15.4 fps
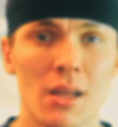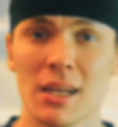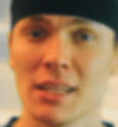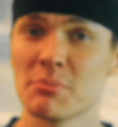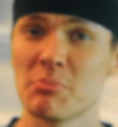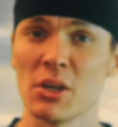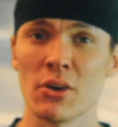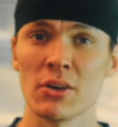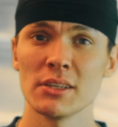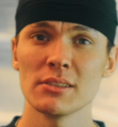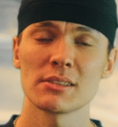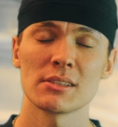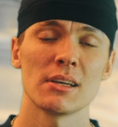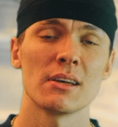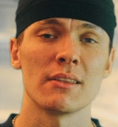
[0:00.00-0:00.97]
Let's be
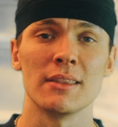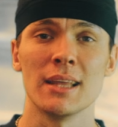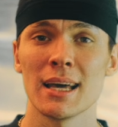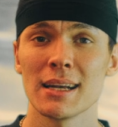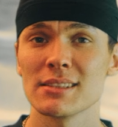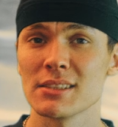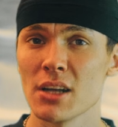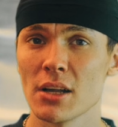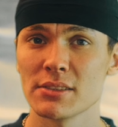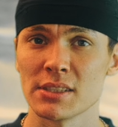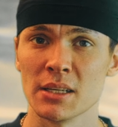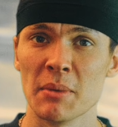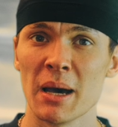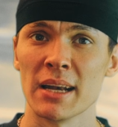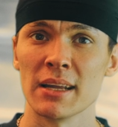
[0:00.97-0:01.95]
honest, that is not
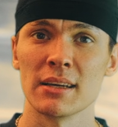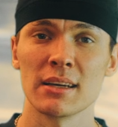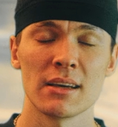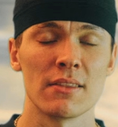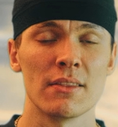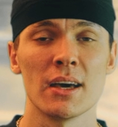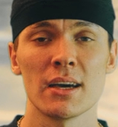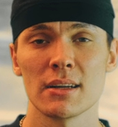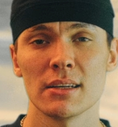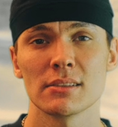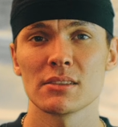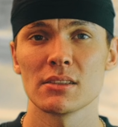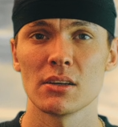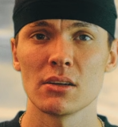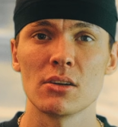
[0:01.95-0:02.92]
cinematic, that is
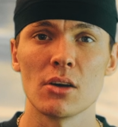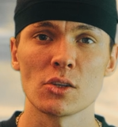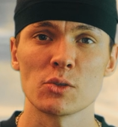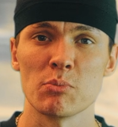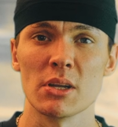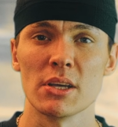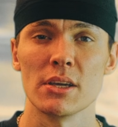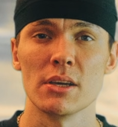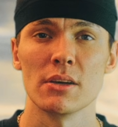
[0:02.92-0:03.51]
cosplay.